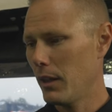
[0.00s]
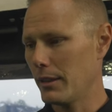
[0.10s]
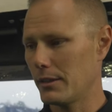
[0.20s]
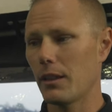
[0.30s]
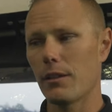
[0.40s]

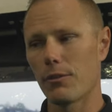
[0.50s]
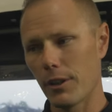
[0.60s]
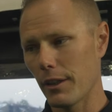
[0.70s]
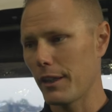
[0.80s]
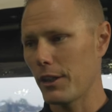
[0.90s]
he's done a
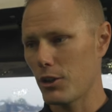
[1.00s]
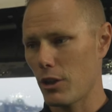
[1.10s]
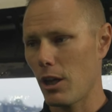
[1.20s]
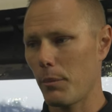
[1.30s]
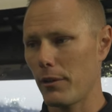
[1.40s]
really good
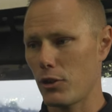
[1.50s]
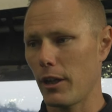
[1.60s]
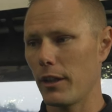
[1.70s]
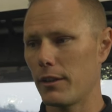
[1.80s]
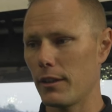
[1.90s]
job at
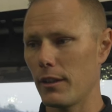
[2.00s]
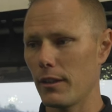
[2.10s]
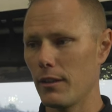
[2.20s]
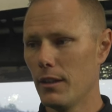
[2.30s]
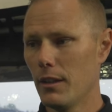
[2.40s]
trying
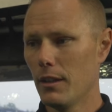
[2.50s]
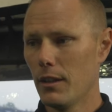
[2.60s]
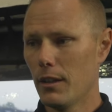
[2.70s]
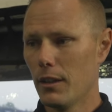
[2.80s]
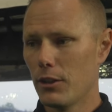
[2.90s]
to
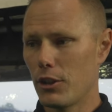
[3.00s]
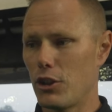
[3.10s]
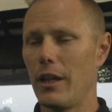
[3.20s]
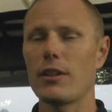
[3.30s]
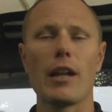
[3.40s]

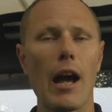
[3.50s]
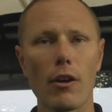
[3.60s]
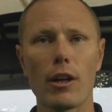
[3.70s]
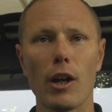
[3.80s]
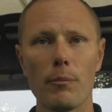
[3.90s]
change the
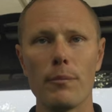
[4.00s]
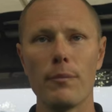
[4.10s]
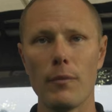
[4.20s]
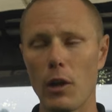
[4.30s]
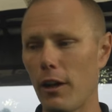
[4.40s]
outcome
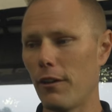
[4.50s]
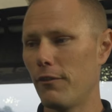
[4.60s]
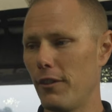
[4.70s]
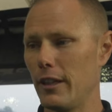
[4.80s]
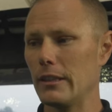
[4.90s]

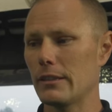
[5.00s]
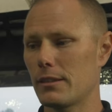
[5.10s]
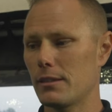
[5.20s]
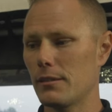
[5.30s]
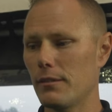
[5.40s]
of
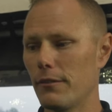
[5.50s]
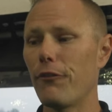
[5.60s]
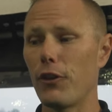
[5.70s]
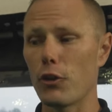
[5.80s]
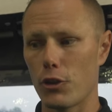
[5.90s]
his
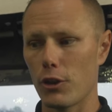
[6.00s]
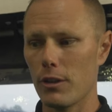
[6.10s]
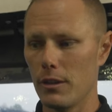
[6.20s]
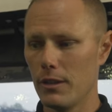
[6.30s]
future.